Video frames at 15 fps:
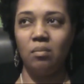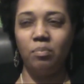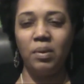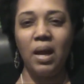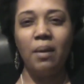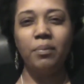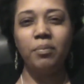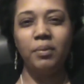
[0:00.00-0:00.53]

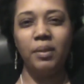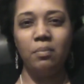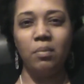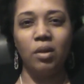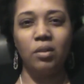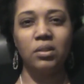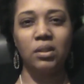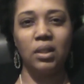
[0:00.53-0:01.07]
probably
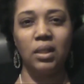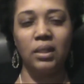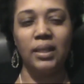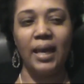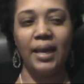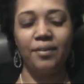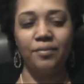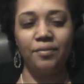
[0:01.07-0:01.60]
mostly a
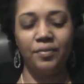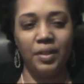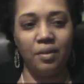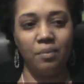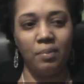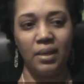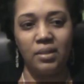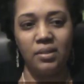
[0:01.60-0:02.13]
lot of
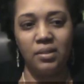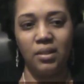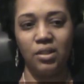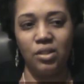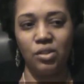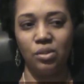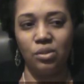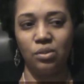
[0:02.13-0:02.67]
fear-based
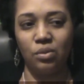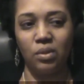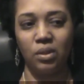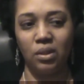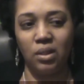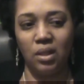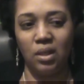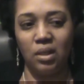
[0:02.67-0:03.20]
issues or
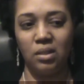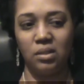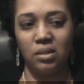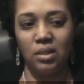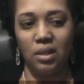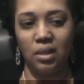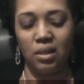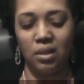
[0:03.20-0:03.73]
things
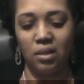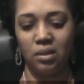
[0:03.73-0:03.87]
that,